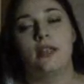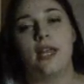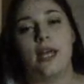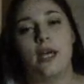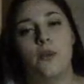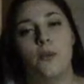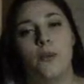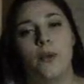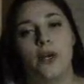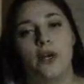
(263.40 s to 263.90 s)

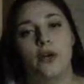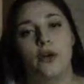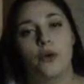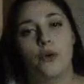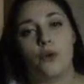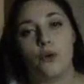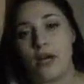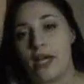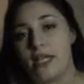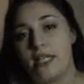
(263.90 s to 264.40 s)
like we're
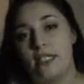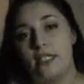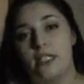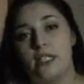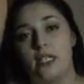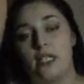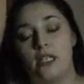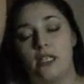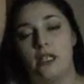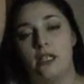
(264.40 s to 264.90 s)

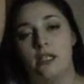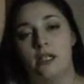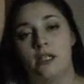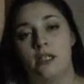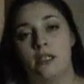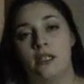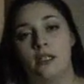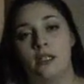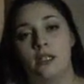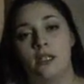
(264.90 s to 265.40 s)
crazy,
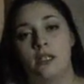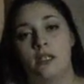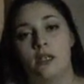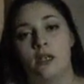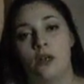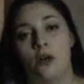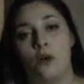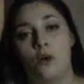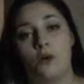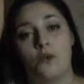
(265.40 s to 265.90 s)

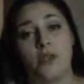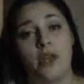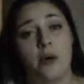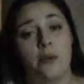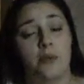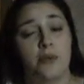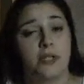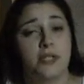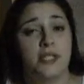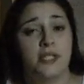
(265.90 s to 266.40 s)
or
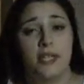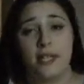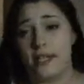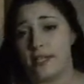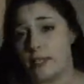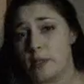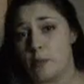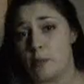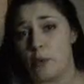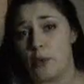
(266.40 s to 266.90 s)
that we're
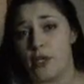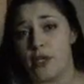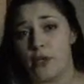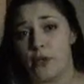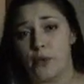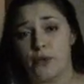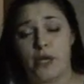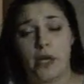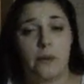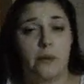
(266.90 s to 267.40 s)

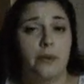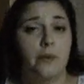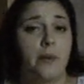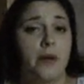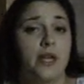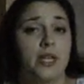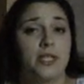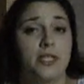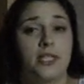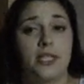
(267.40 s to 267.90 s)
desperate, or that we
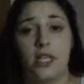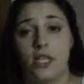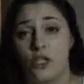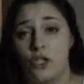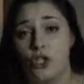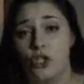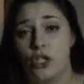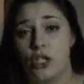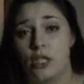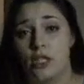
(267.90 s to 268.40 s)
want
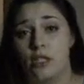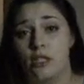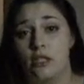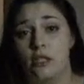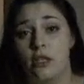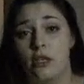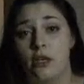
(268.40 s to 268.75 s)
attention,